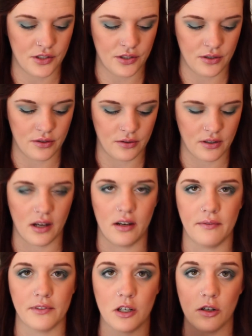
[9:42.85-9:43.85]
to kind
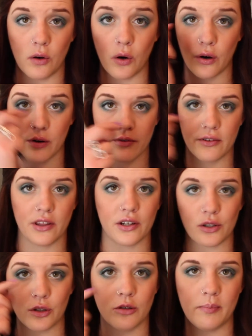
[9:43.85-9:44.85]
of go over the
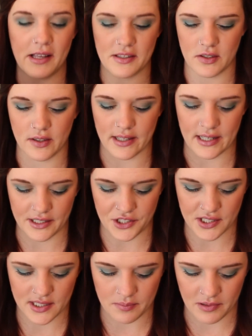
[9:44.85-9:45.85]
kohl pencil that I
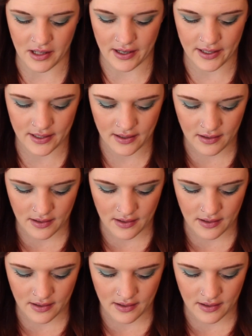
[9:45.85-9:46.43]
just applied.